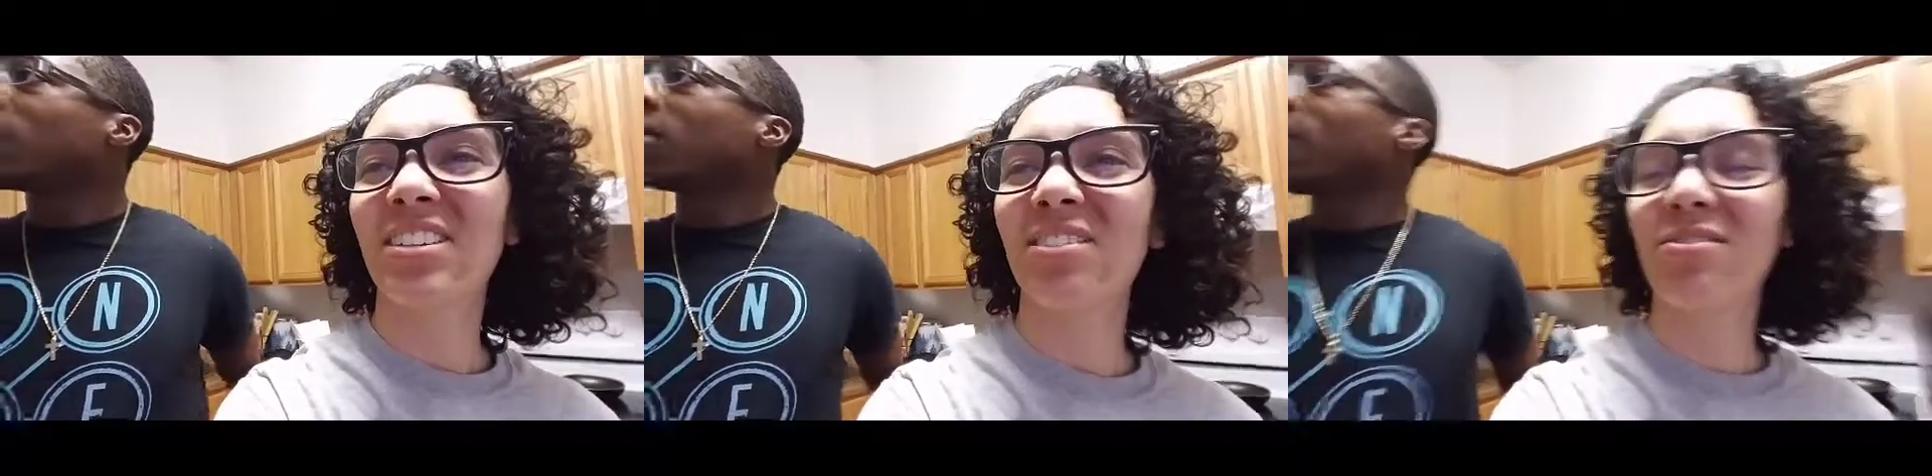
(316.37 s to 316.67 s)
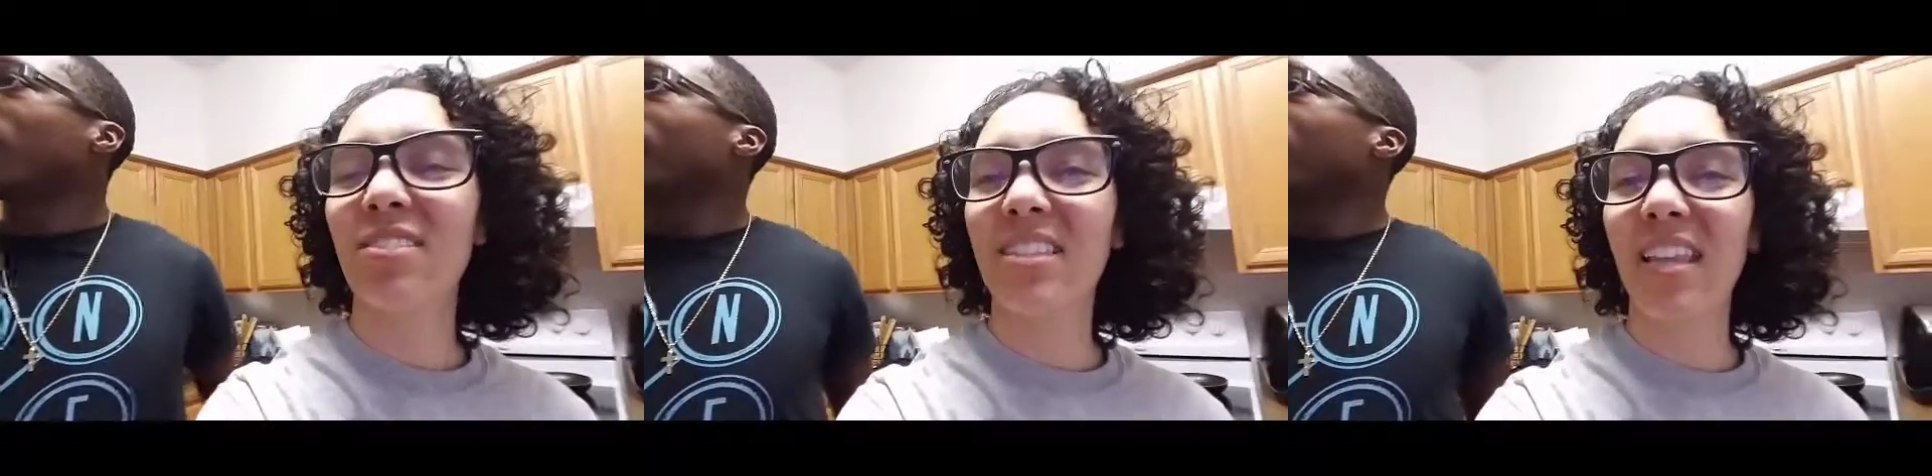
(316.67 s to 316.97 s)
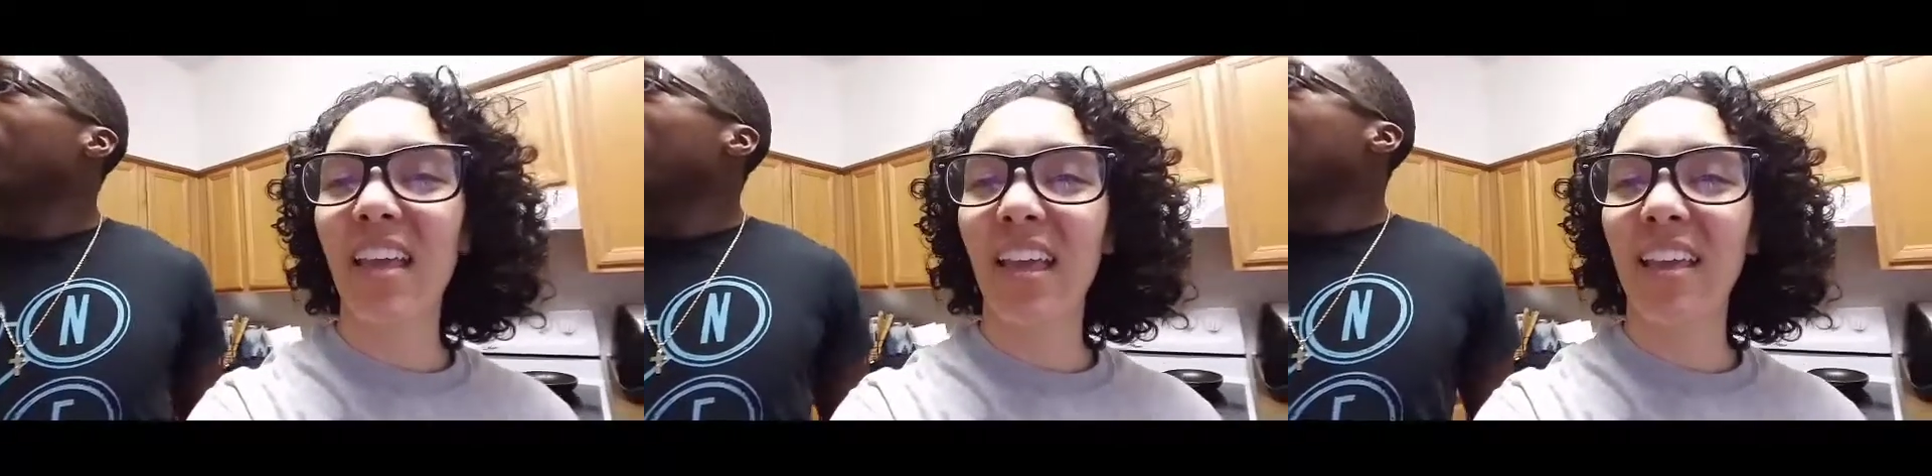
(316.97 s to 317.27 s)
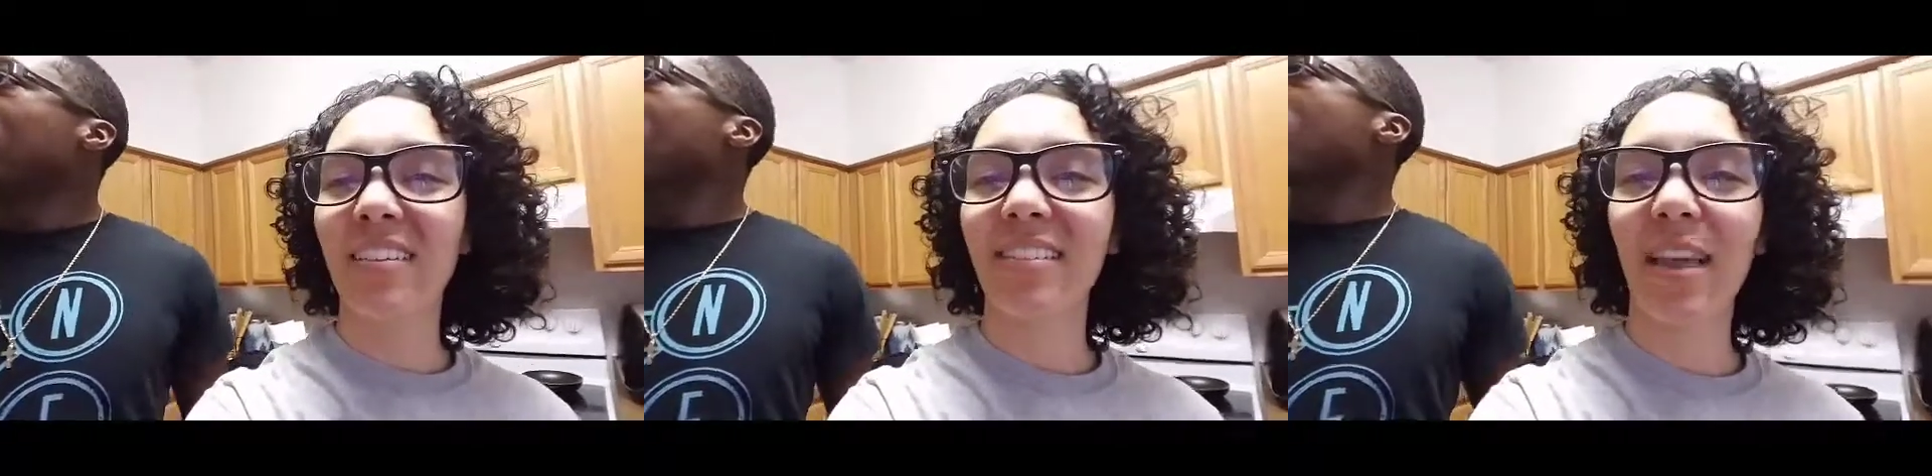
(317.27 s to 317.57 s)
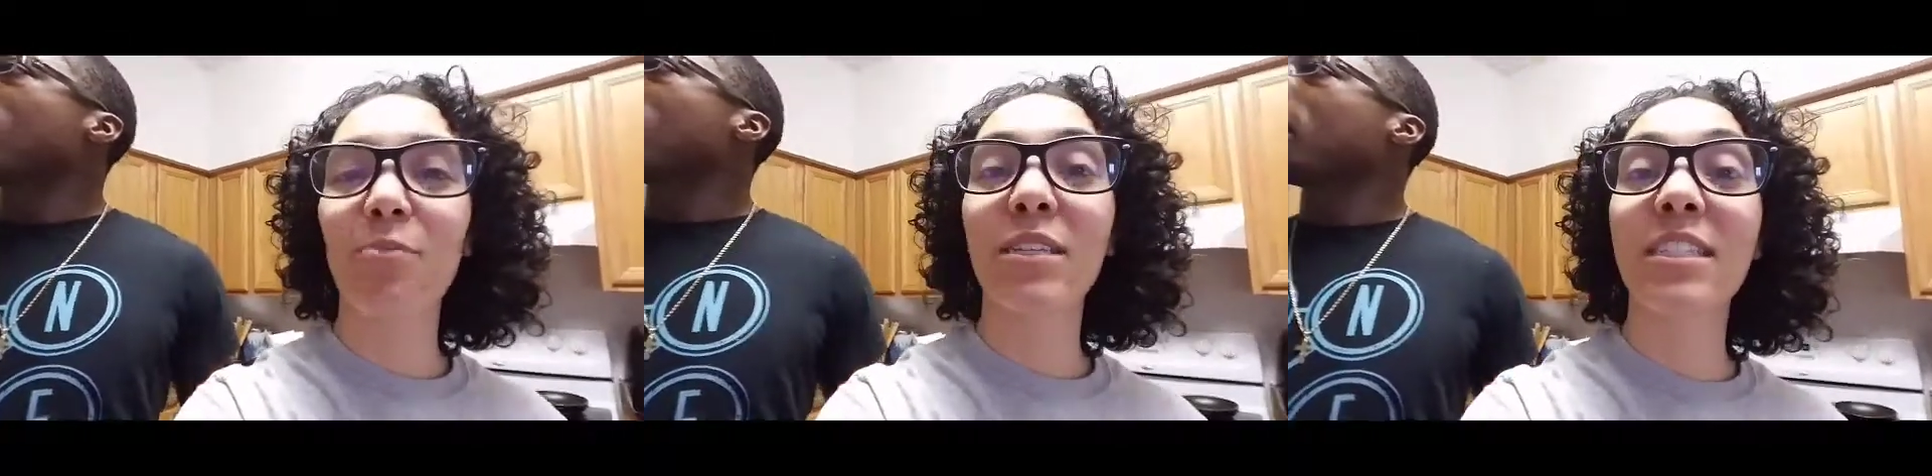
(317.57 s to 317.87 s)
Who was that?
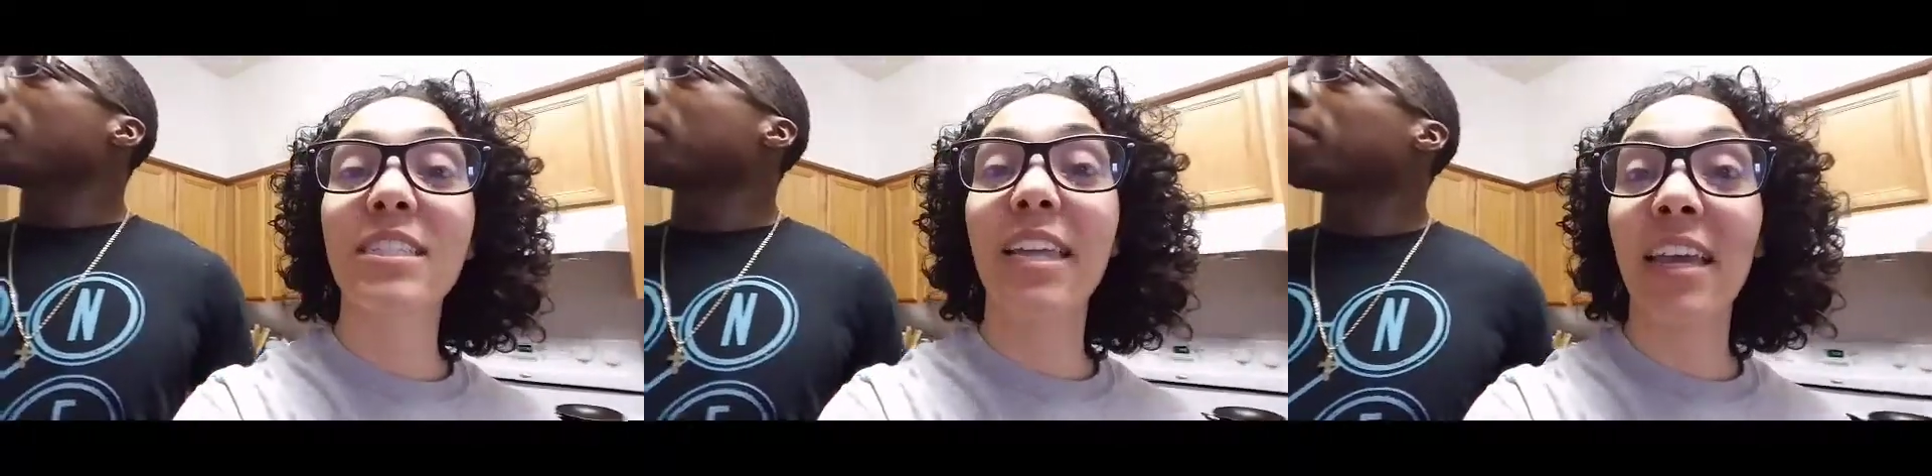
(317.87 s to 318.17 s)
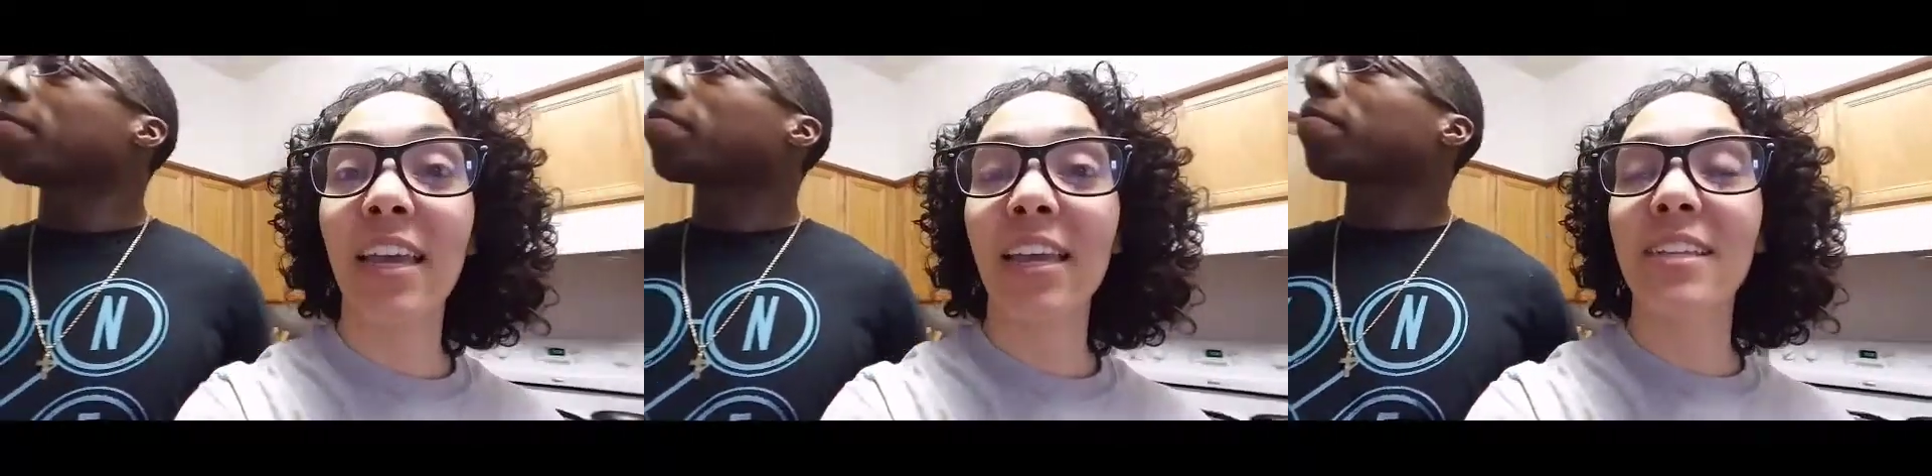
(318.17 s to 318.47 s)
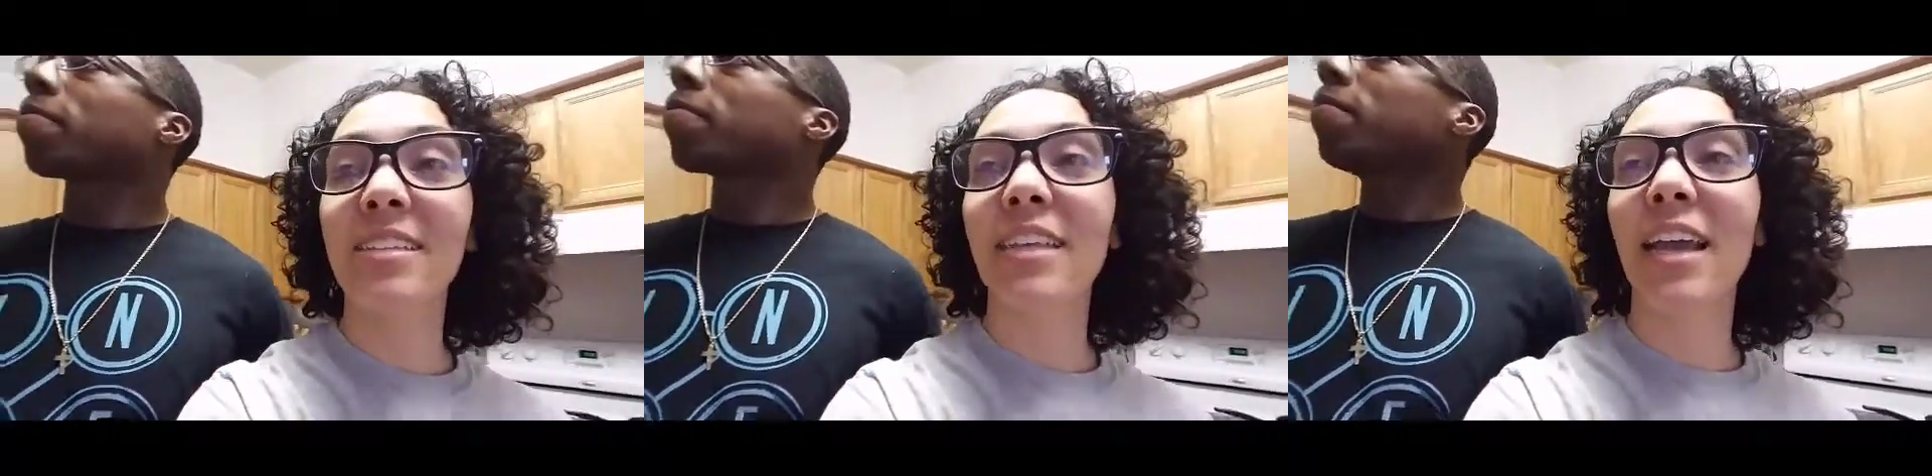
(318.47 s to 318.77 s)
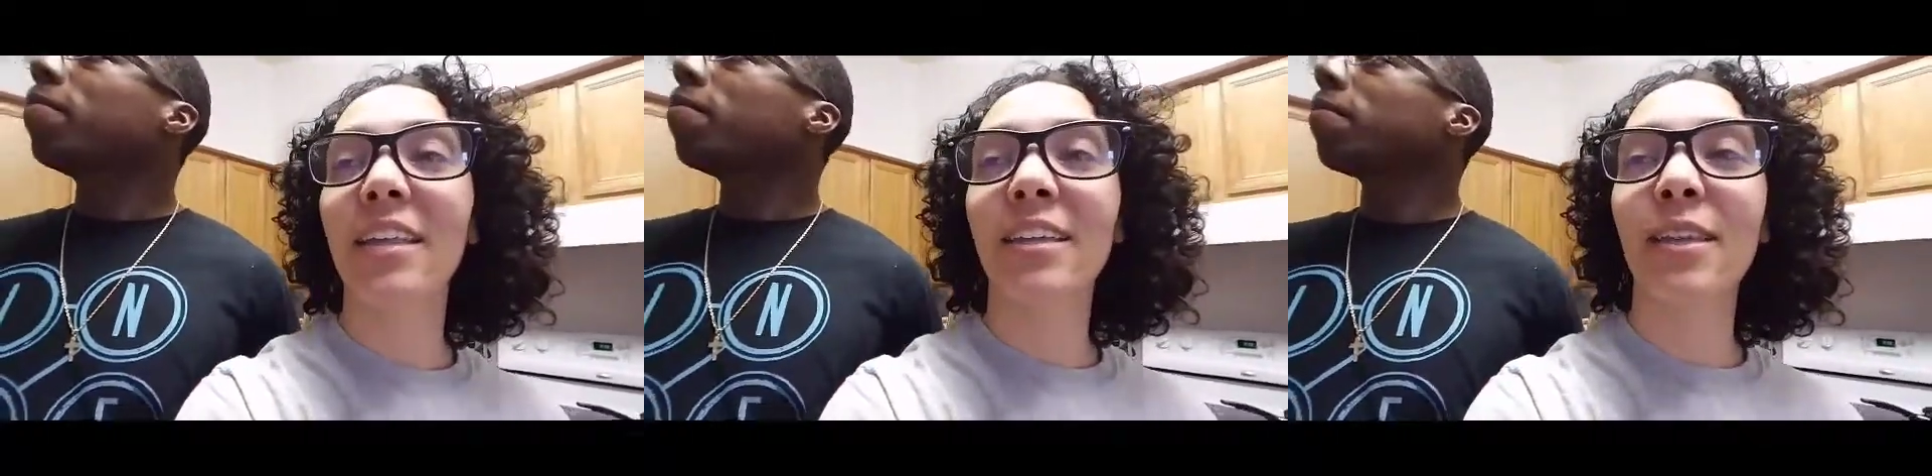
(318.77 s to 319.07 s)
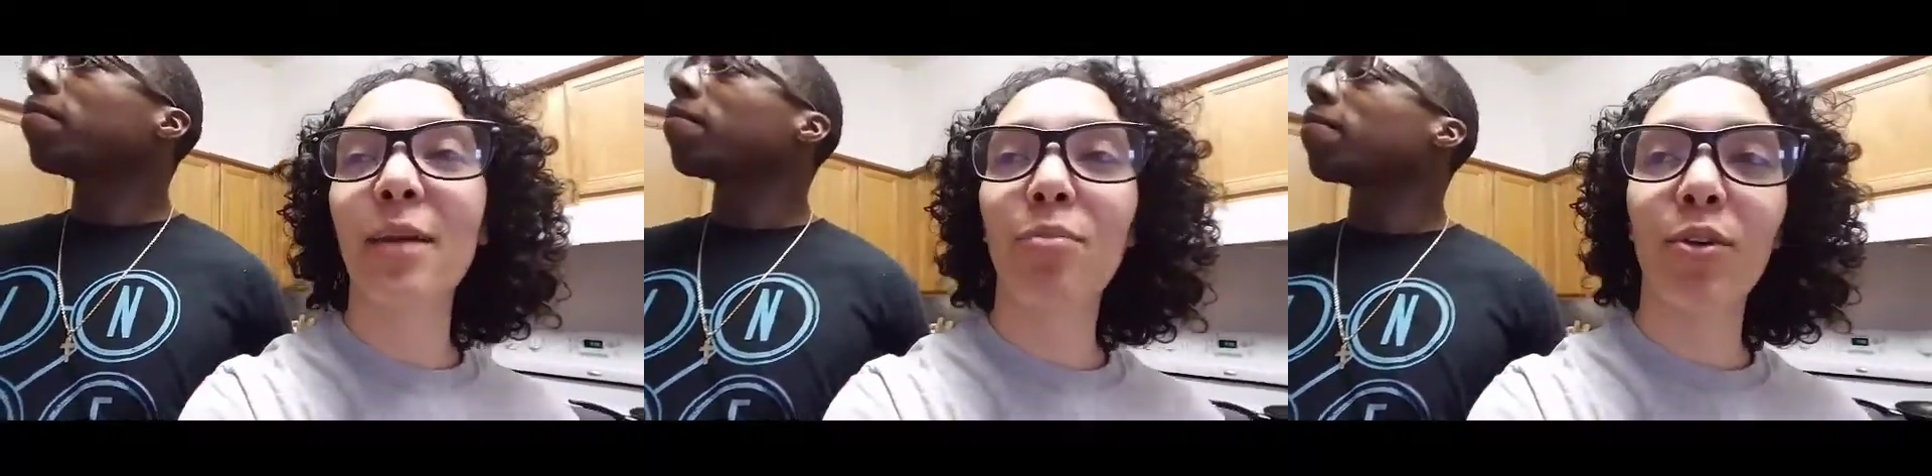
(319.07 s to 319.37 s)
They was dead silent.
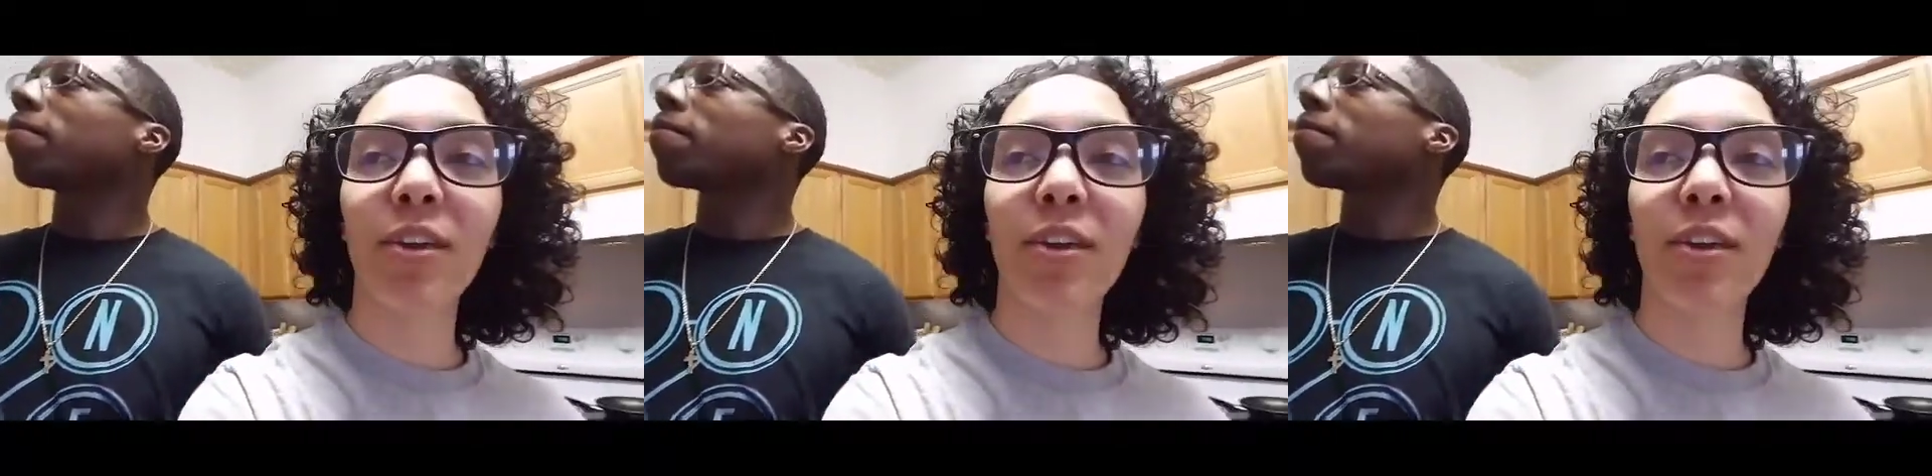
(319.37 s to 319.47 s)
That poor